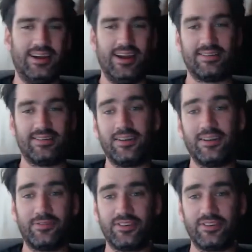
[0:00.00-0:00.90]
It's like,
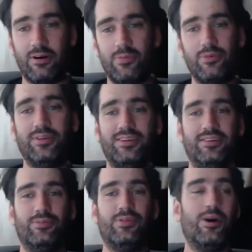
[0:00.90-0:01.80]
for example,
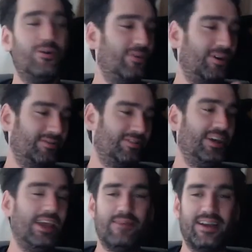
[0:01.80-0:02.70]
you'll know
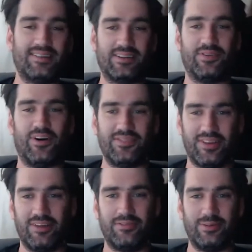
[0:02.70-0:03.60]
the Emacs X5s. I
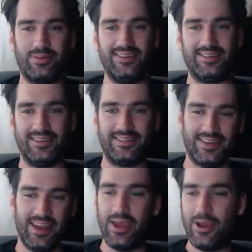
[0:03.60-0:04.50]
love them to pieces.
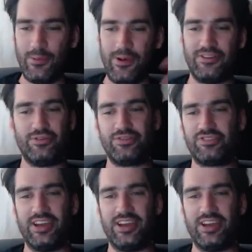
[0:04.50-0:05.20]
Whereas you'll say